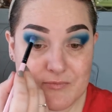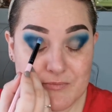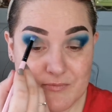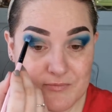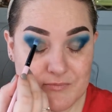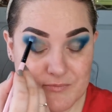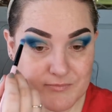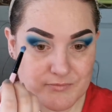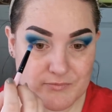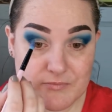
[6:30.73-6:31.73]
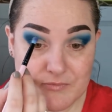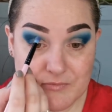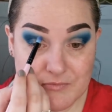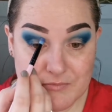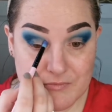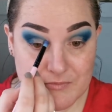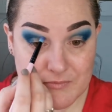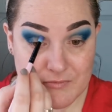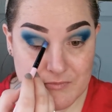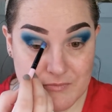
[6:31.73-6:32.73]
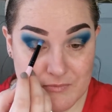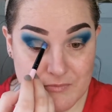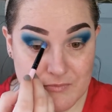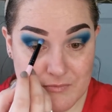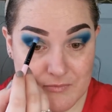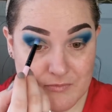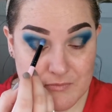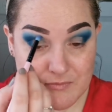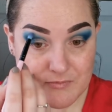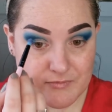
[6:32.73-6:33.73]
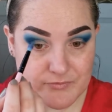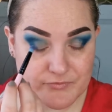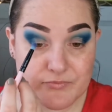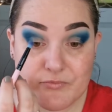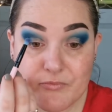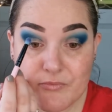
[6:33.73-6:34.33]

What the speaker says: Nobody speaks.